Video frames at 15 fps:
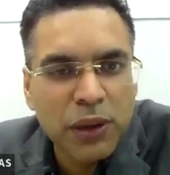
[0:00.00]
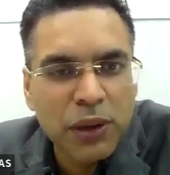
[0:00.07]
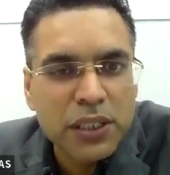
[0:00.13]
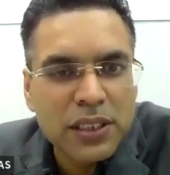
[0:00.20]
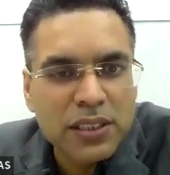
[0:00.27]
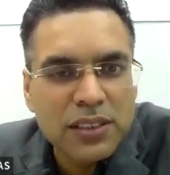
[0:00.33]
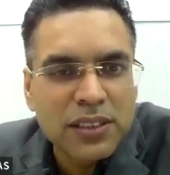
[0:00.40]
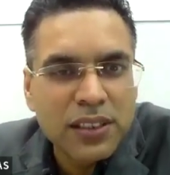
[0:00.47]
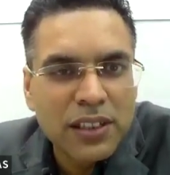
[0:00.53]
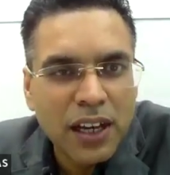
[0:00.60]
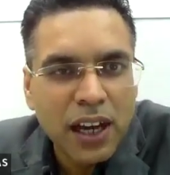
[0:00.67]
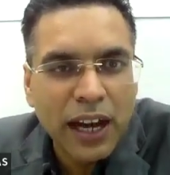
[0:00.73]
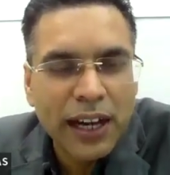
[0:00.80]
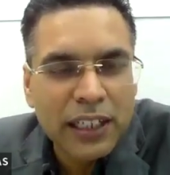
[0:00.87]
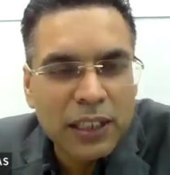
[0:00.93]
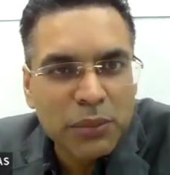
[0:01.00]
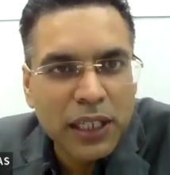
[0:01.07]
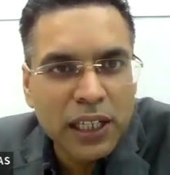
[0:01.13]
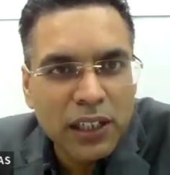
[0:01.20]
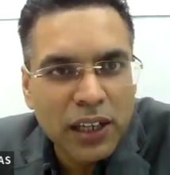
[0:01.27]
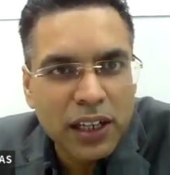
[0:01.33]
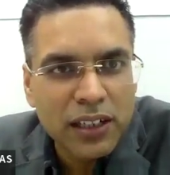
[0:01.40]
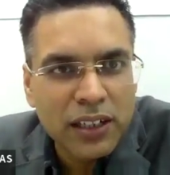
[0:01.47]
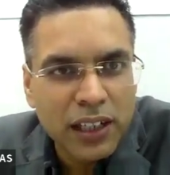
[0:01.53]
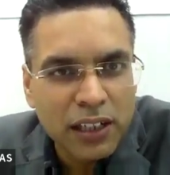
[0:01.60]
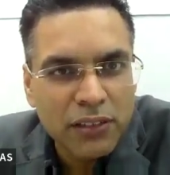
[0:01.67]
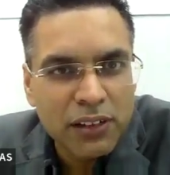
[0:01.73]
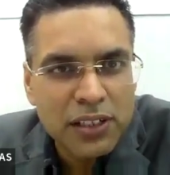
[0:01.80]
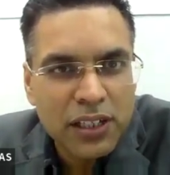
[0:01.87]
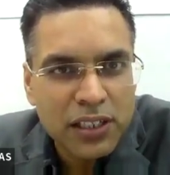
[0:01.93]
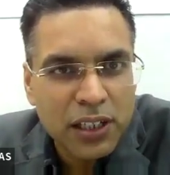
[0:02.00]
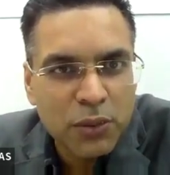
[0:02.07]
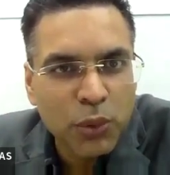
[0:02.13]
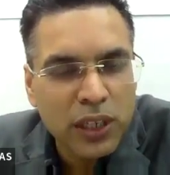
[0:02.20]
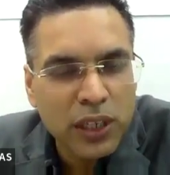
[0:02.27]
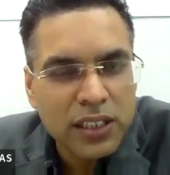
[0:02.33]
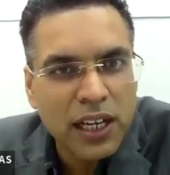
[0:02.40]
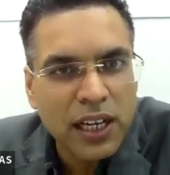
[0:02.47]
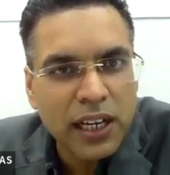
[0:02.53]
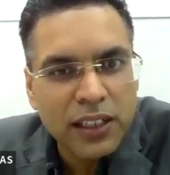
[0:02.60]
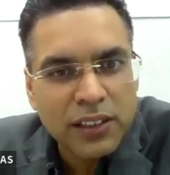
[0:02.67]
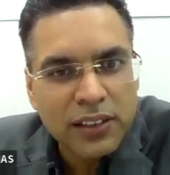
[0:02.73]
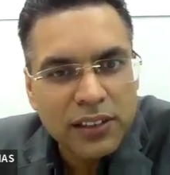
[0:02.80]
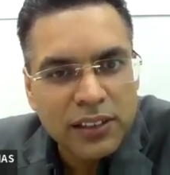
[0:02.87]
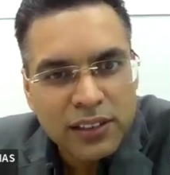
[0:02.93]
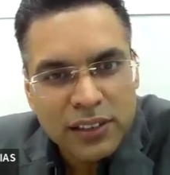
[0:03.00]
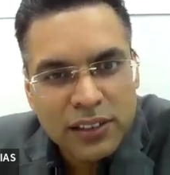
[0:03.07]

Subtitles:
some famous item that you get in railway station. What is that?